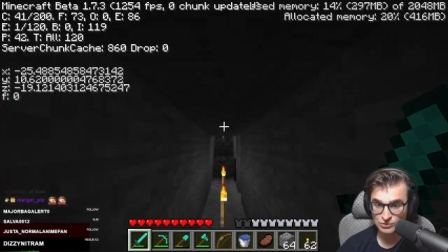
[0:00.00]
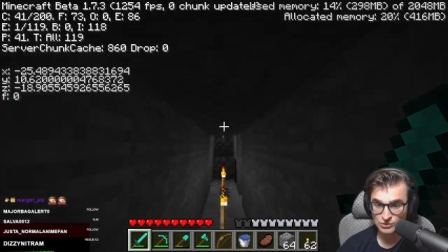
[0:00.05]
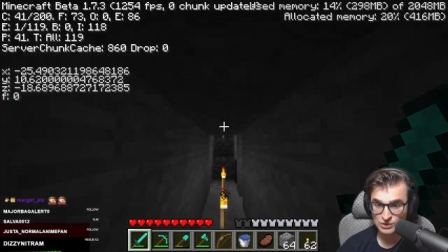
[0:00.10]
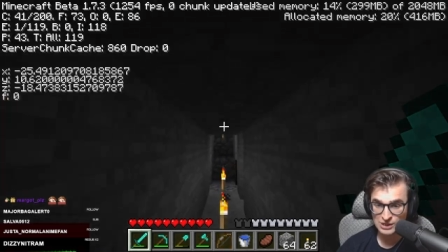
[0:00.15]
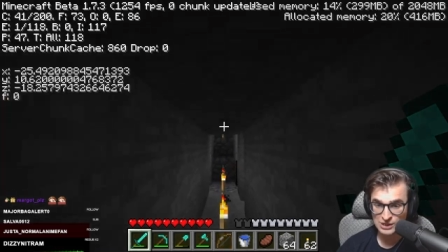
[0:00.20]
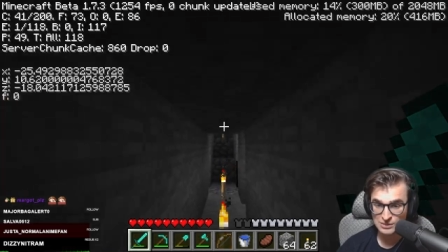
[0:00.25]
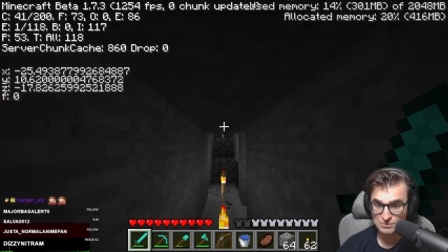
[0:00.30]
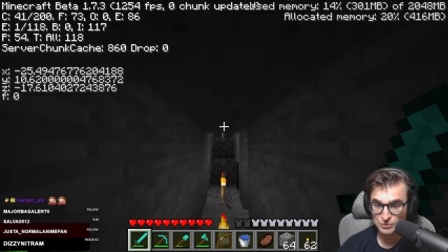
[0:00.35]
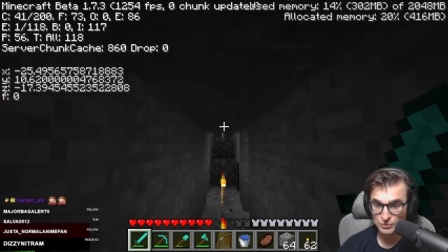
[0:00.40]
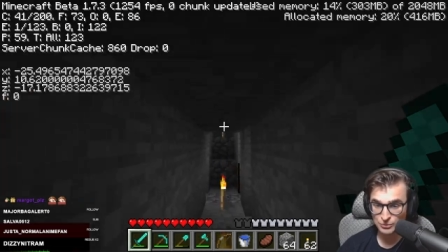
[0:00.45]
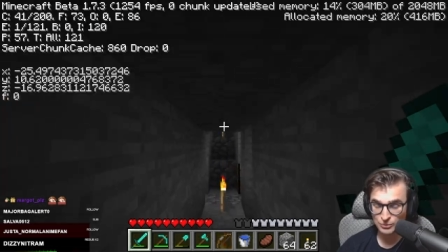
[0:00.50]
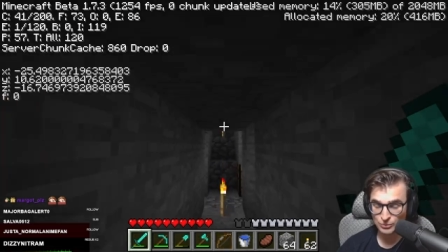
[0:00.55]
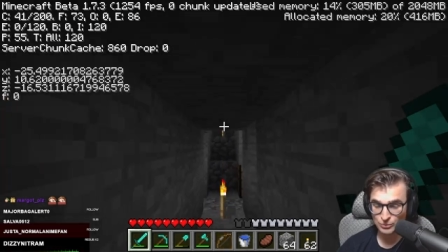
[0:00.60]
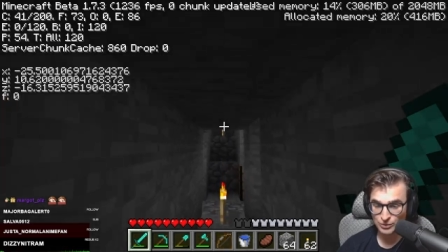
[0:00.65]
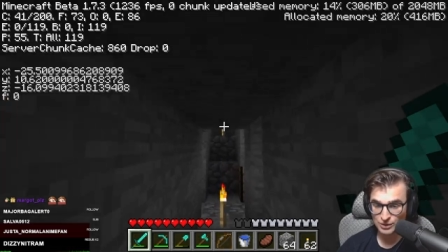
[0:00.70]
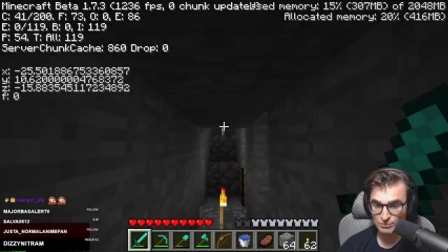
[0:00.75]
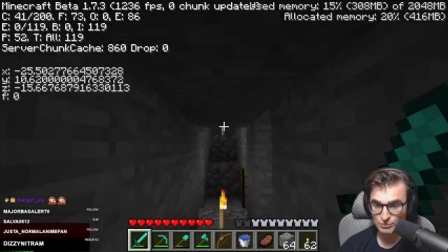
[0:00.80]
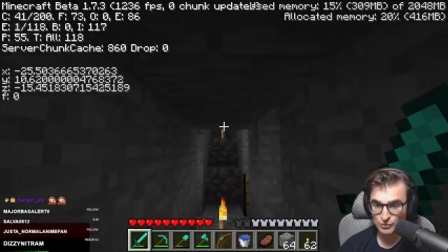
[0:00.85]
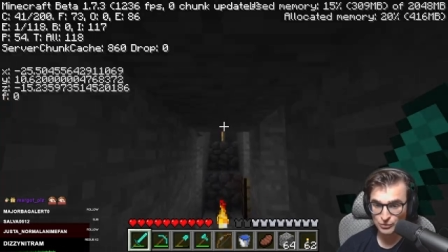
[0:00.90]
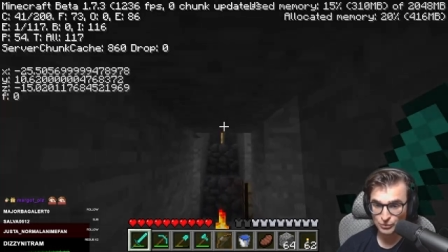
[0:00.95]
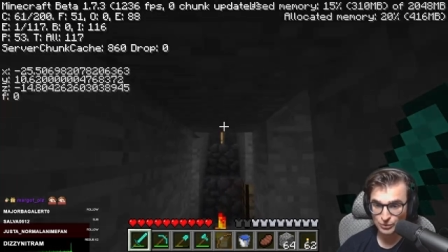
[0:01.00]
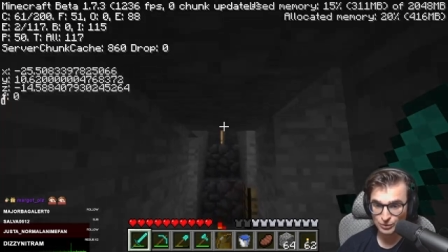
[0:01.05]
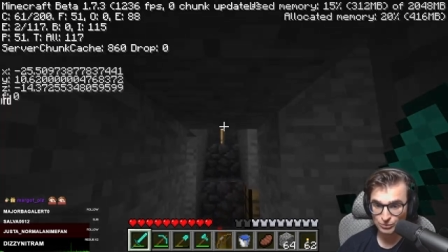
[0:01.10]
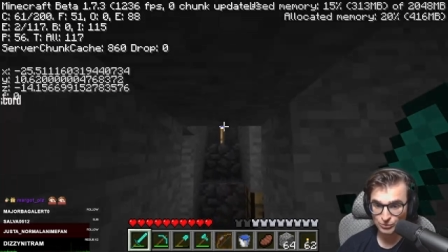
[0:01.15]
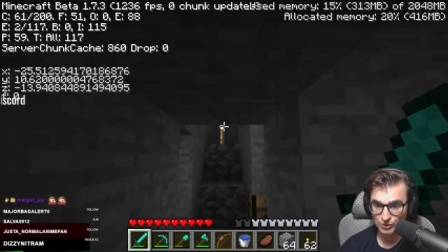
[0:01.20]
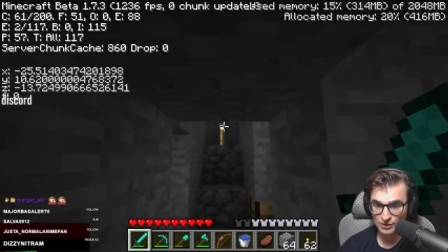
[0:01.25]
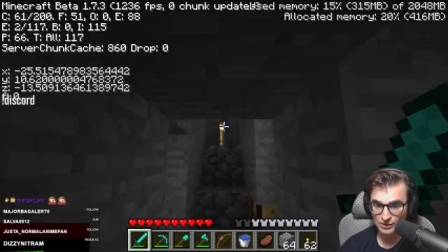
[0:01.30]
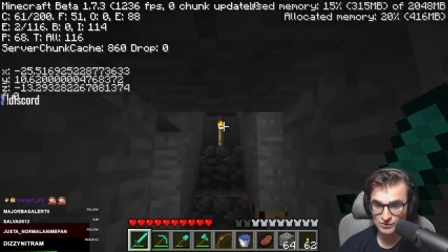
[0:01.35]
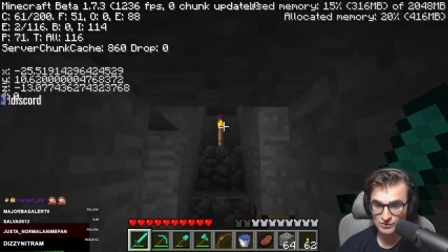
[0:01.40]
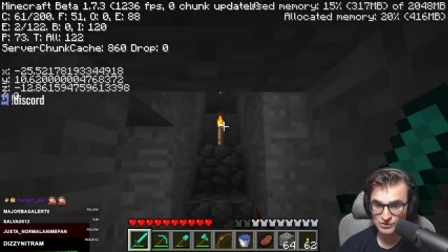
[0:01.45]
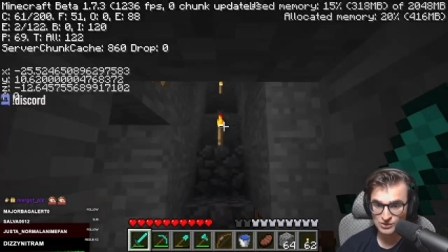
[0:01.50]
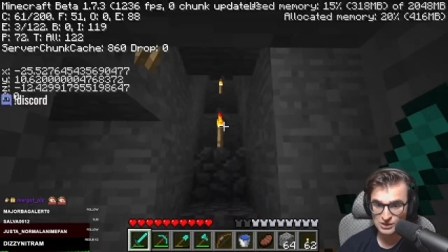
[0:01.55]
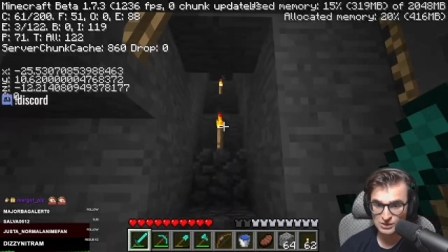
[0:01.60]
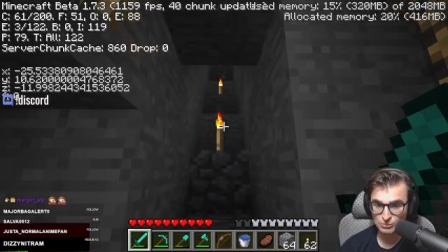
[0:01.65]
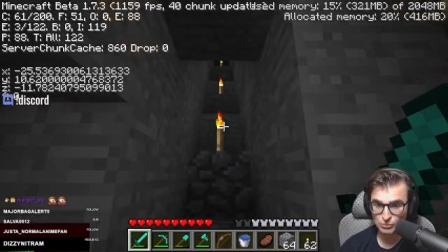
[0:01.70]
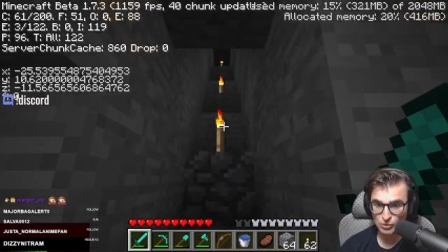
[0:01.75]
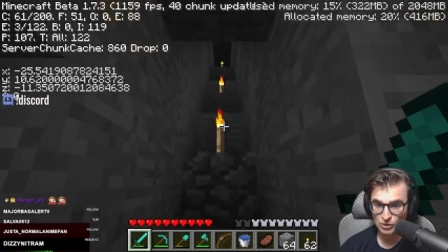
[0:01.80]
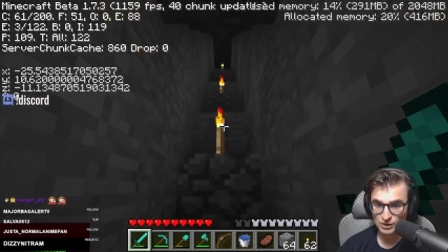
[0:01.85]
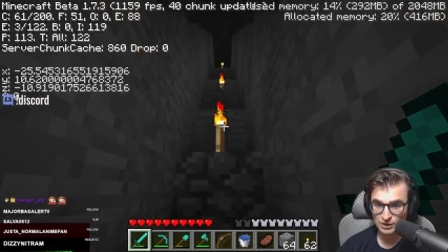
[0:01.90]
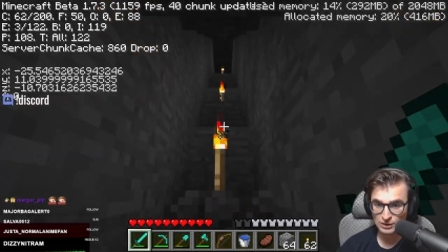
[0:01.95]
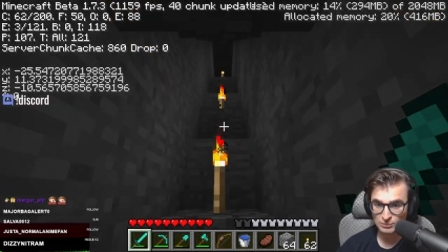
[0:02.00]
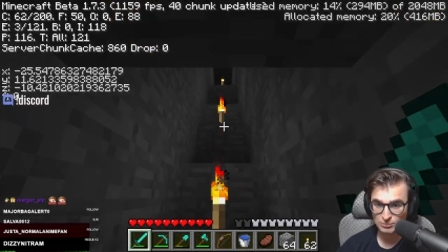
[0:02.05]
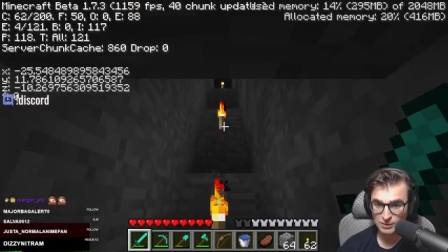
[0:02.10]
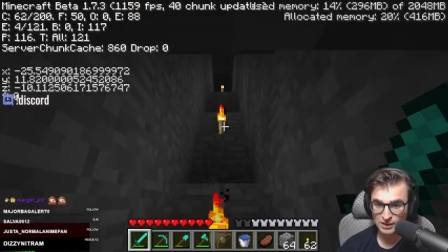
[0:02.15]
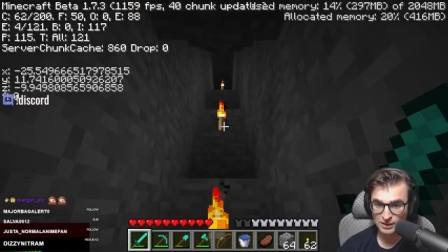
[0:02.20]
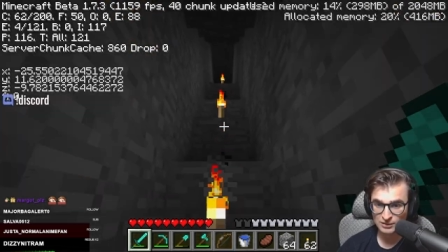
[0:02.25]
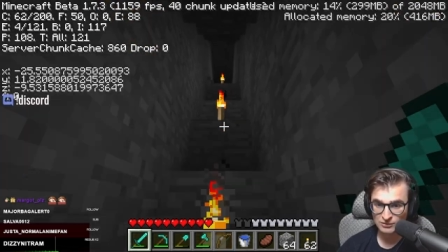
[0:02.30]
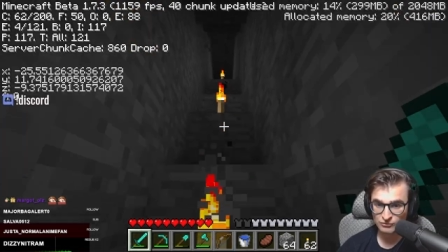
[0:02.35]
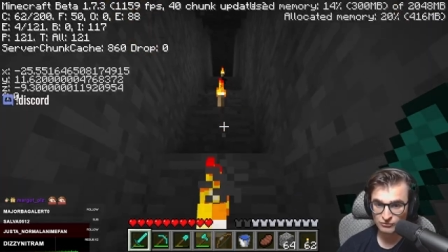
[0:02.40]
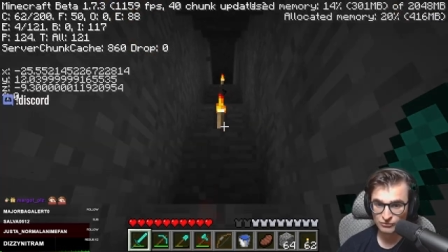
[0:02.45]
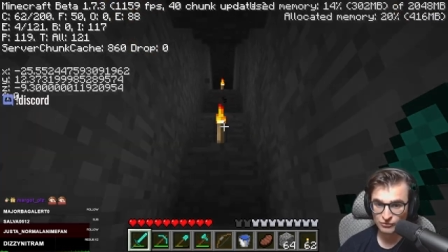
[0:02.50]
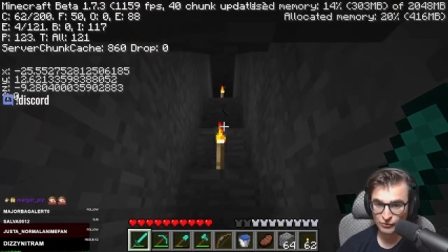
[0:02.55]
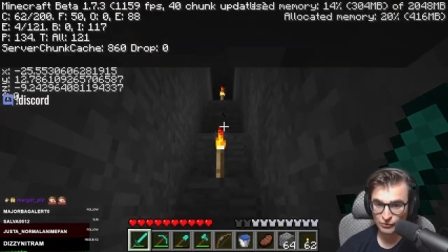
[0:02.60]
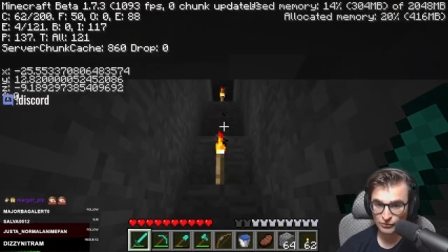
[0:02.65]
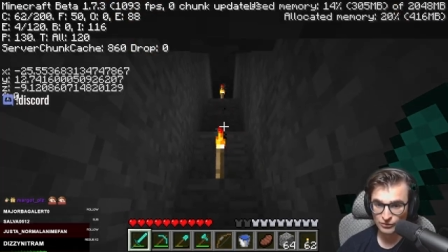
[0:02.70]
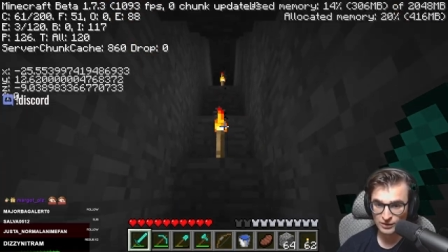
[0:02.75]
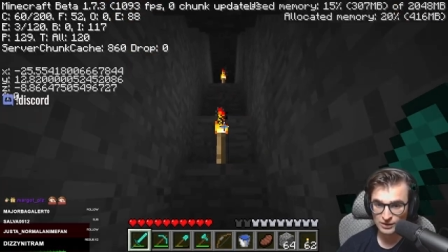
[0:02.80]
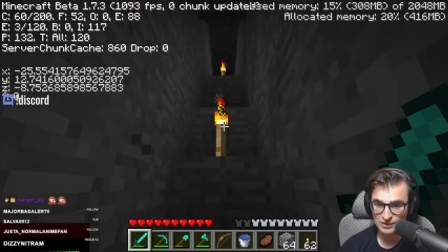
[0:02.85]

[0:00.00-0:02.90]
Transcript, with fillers: keep doing what I'm doing, where I just keep walking back and forth?